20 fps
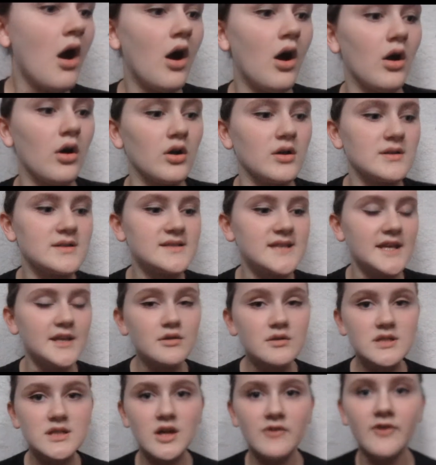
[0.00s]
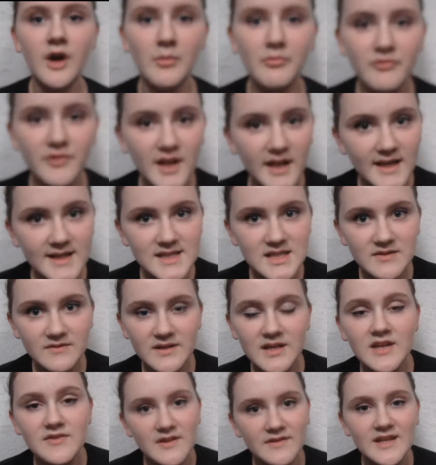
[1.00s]
are setting yourself up for
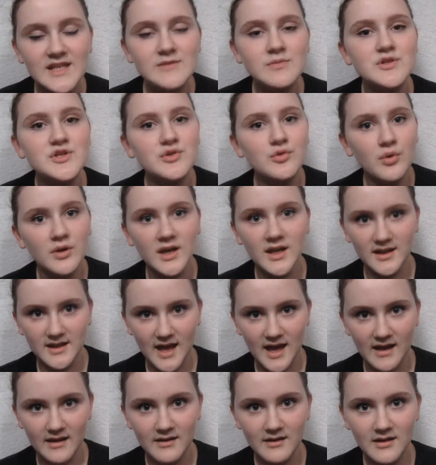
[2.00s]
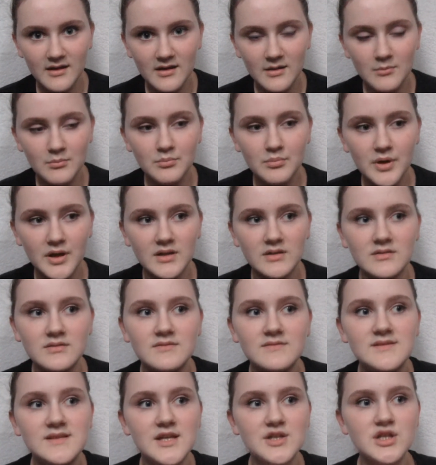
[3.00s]
negativity, then that's what you're going to get. But
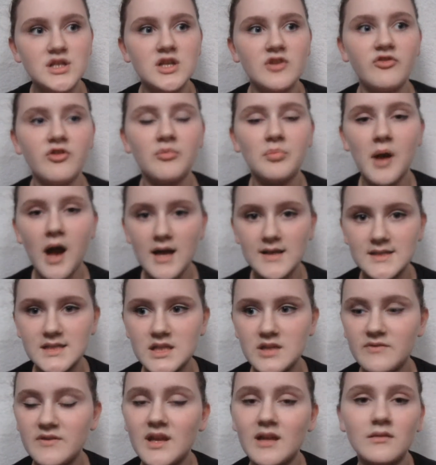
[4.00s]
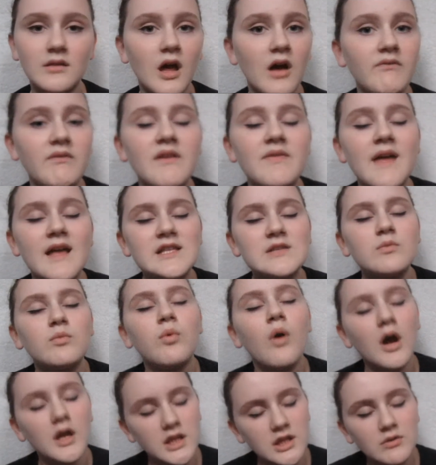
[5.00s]
set yourself for positivity and love, and that's
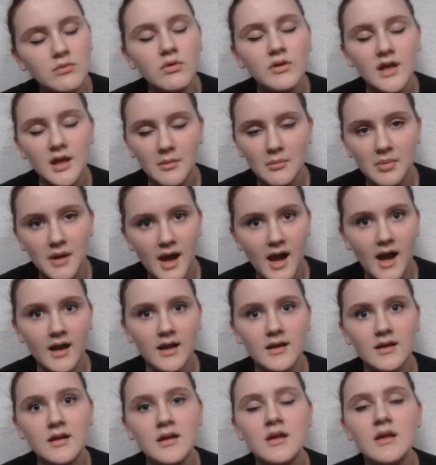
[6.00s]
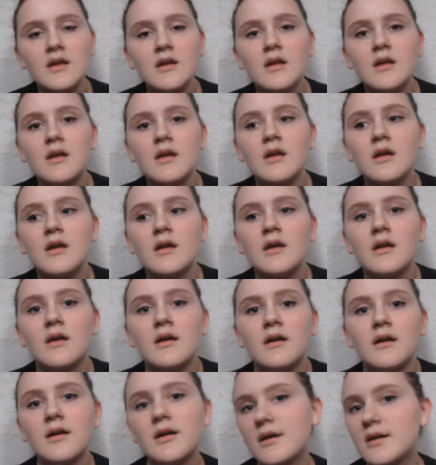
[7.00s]
what you will get back.
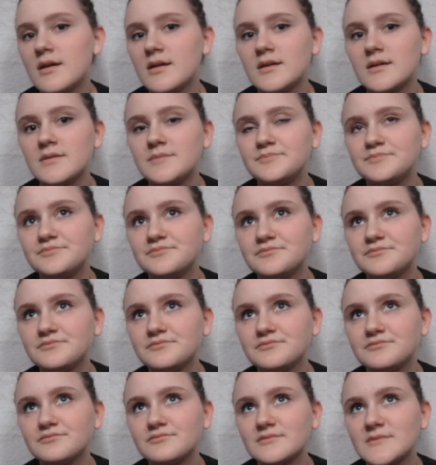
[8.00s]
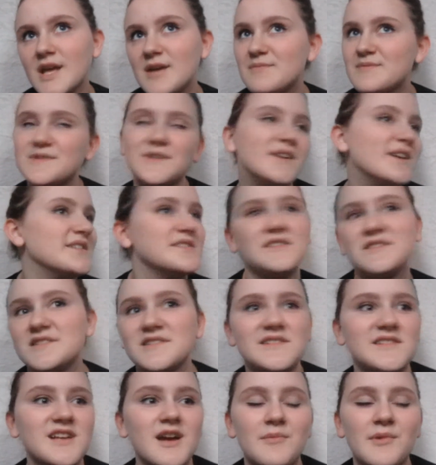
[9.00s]
I'm sorry that
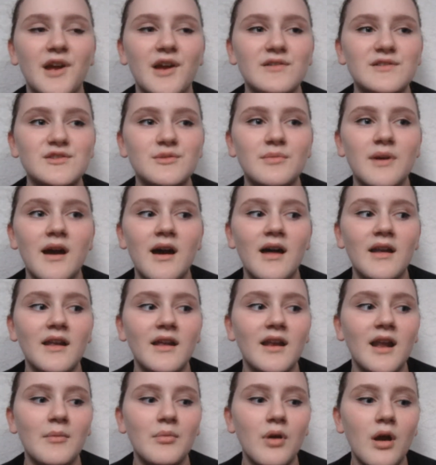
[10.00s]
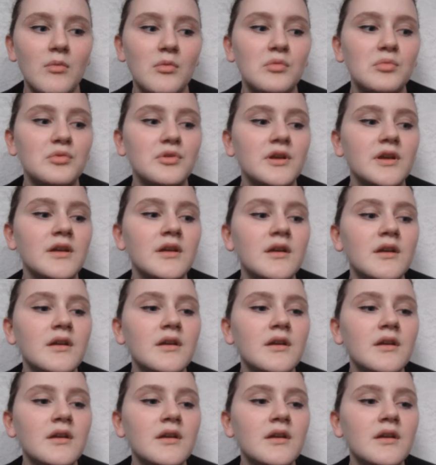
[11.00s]
this is coming out so bad, and I'm actually